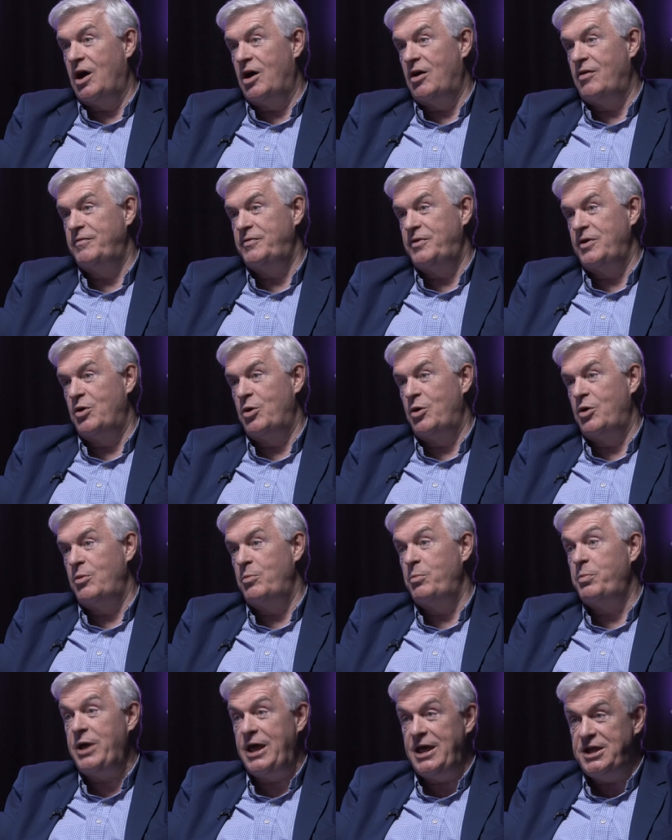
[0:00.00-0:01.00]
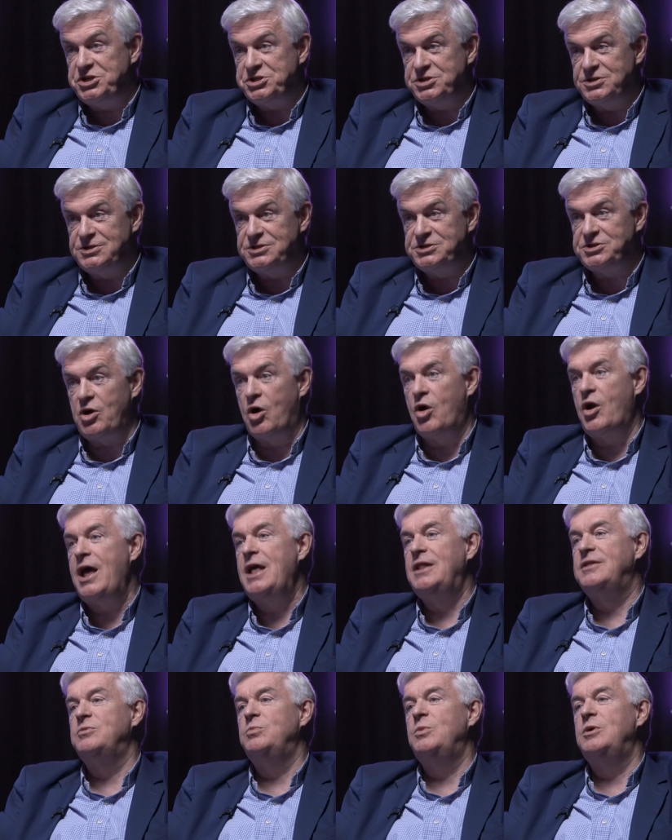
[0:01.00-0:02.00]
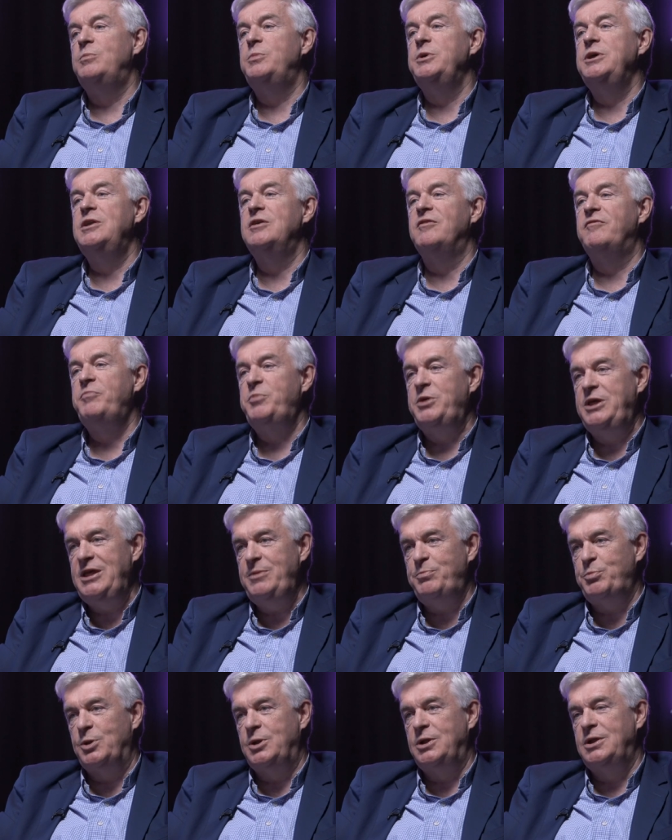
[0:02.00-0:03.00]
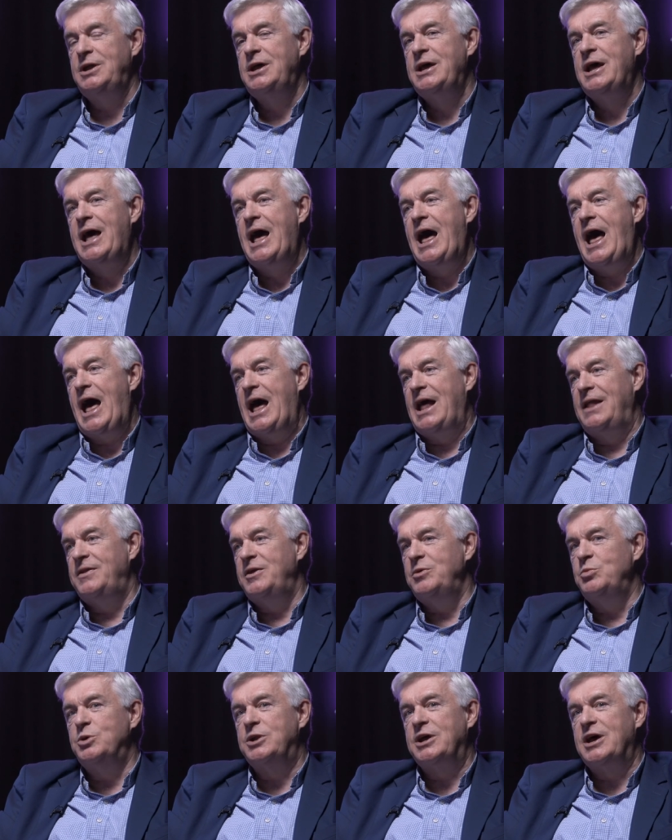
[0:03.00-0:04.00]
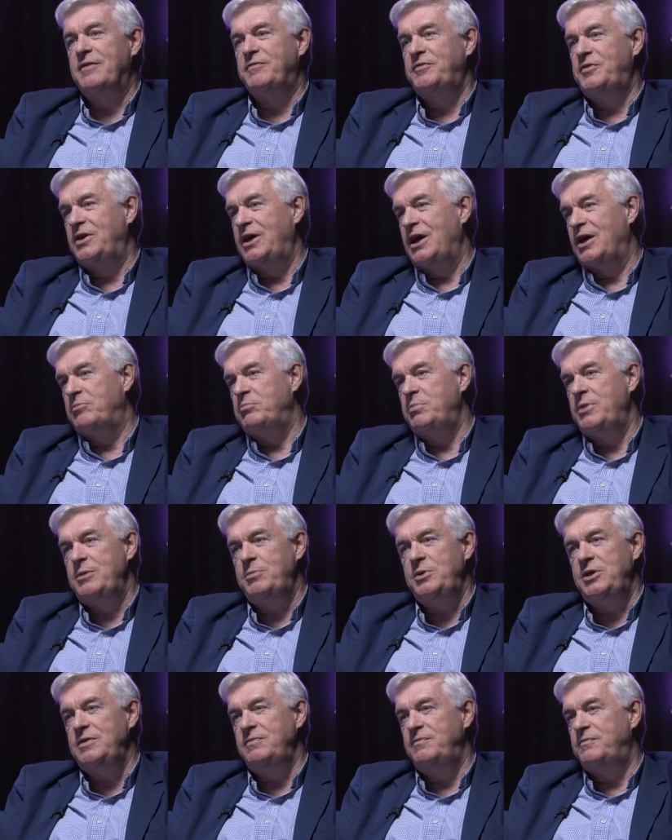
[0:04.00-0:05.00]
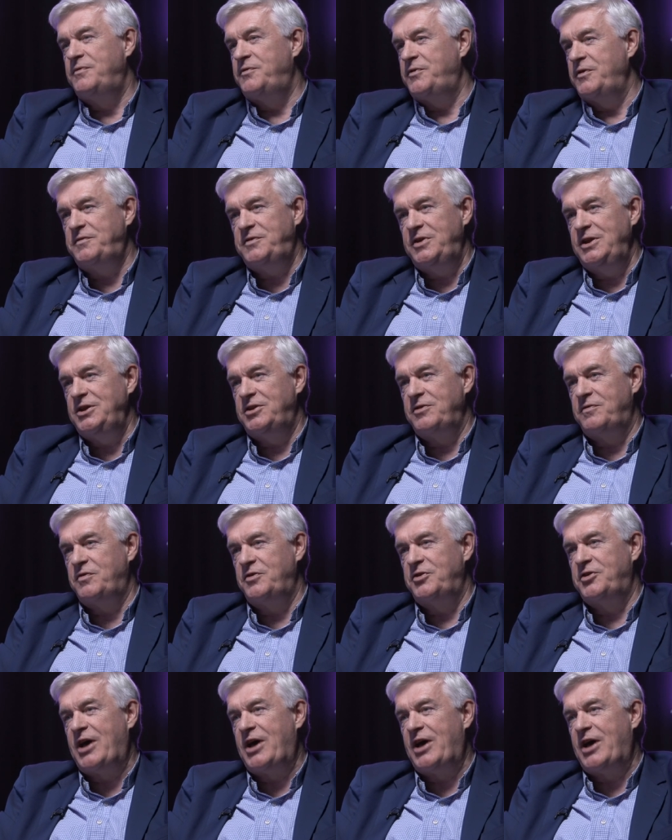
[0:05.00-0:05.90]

of their patients or health and well-being of people, and they would have to get maybe 15 different